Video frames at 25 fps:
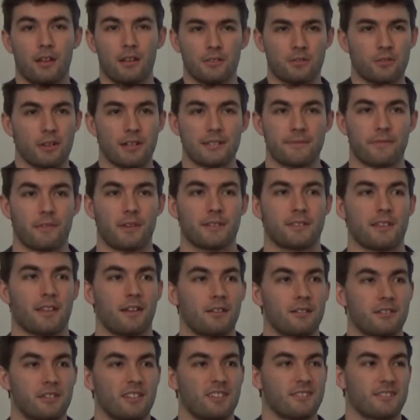Transverse
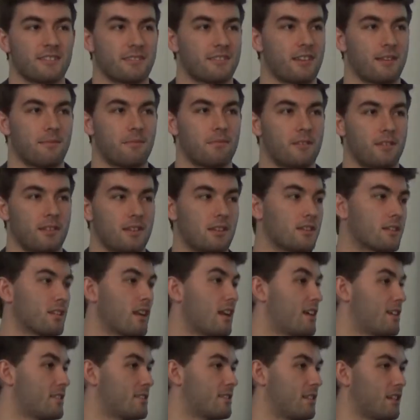energy is the same thing
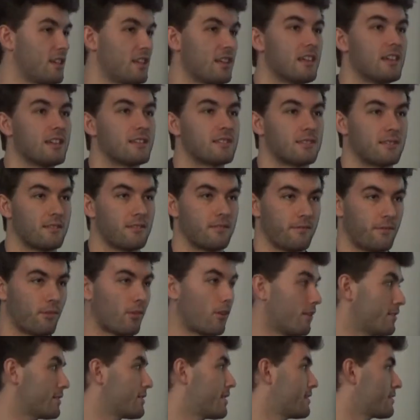as heat, for
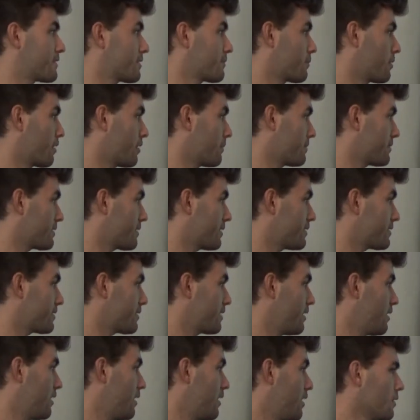all intents and
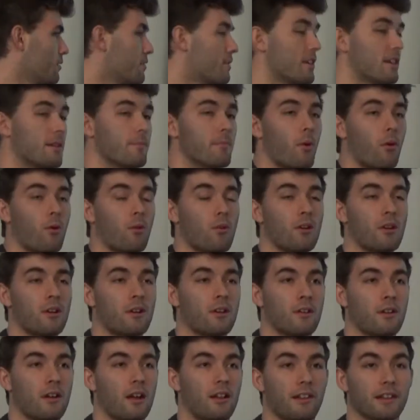purposes. The
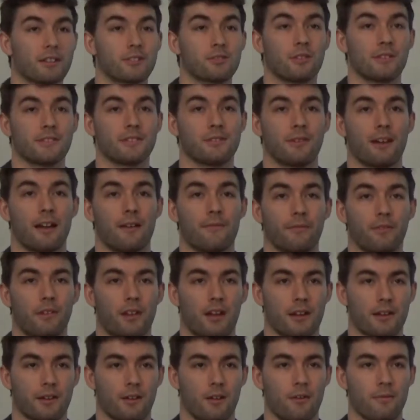more electrons you have
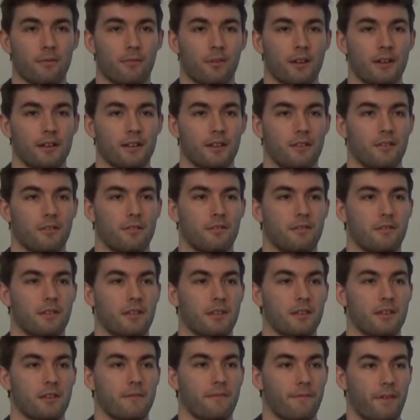flying over it,
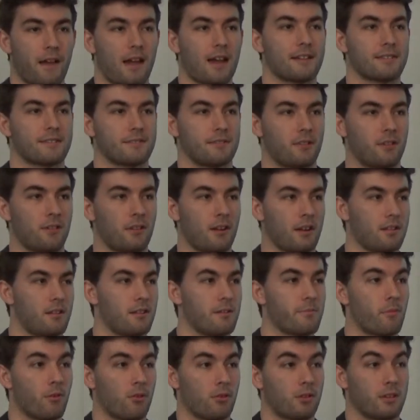the faster and
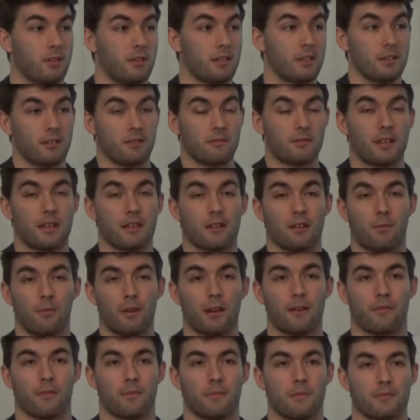the more heat you take
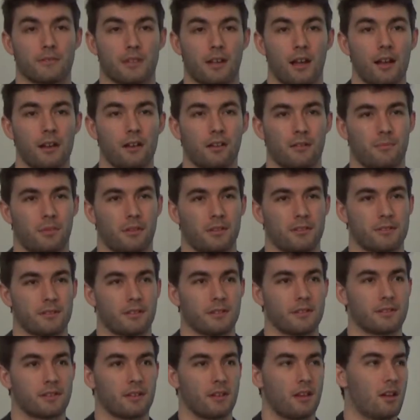away from those ion
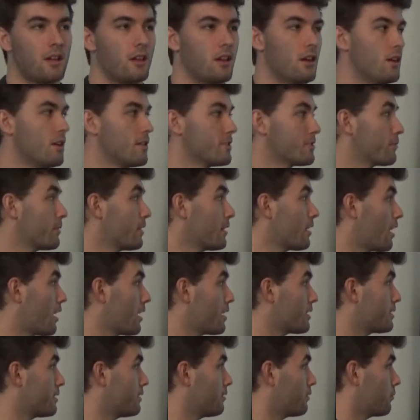bunches. So in an
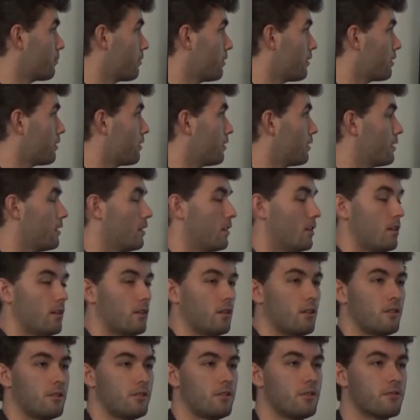ideal world,
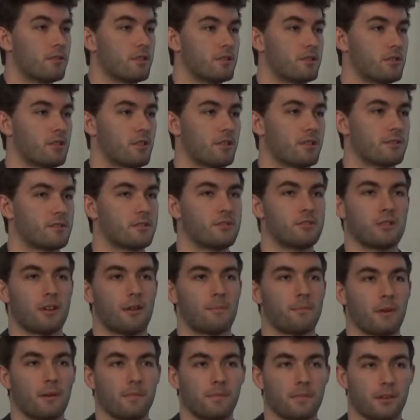you could just
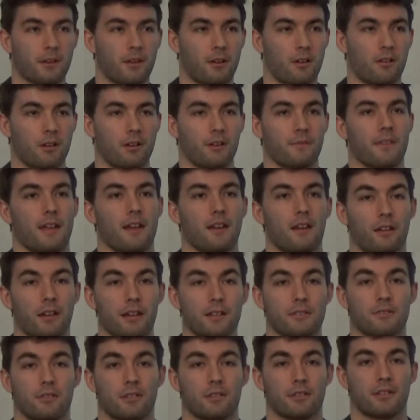jump up the current of that
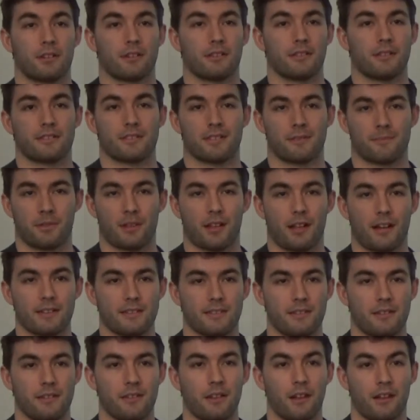electron gun that
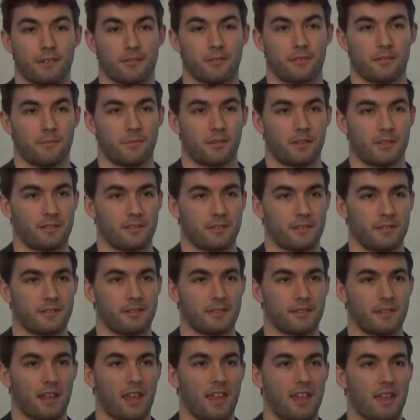supplies the electron
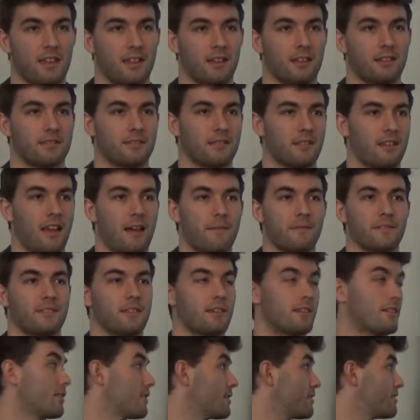bunches and have it
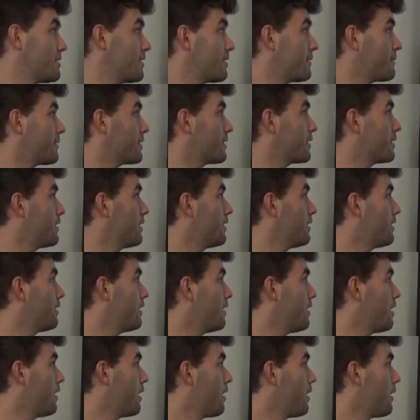done in a jiffy.
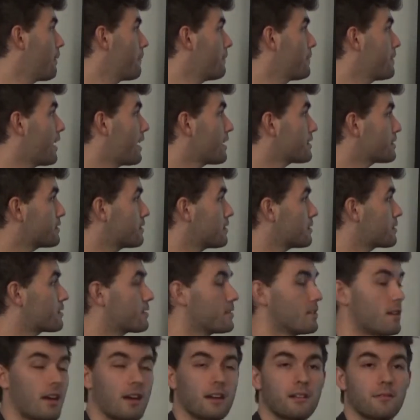That's
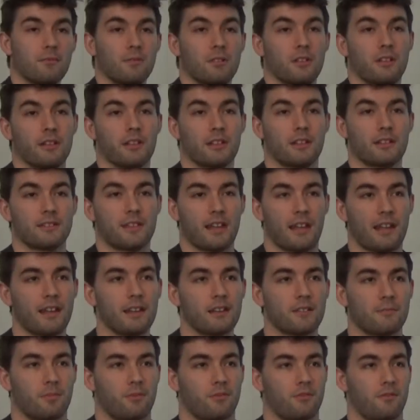just not really
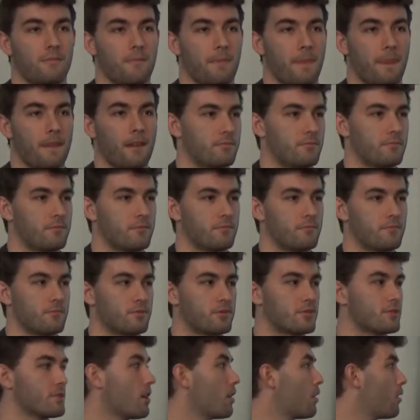attainable.
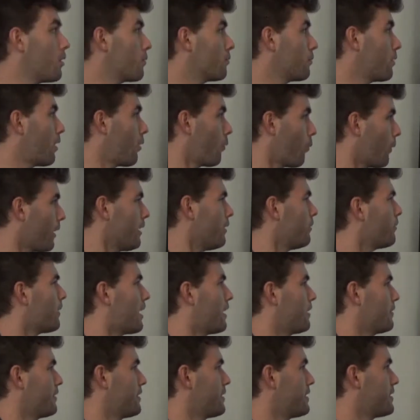So a way
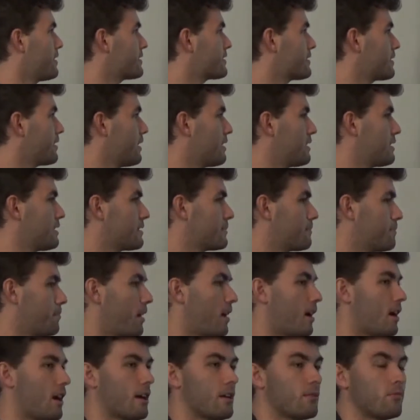around this is
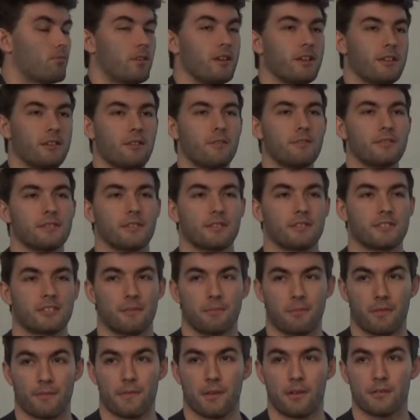by reusing
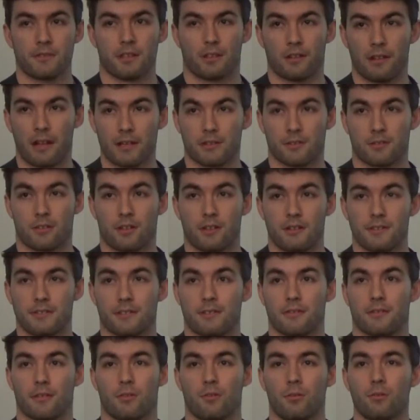some of those electrons
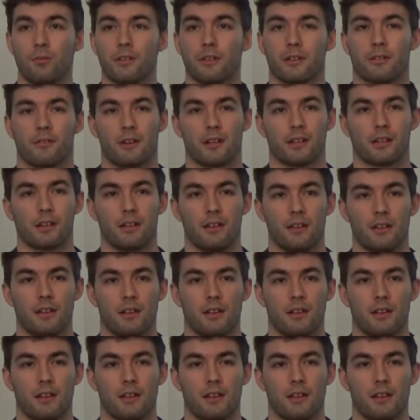in the cooling ring.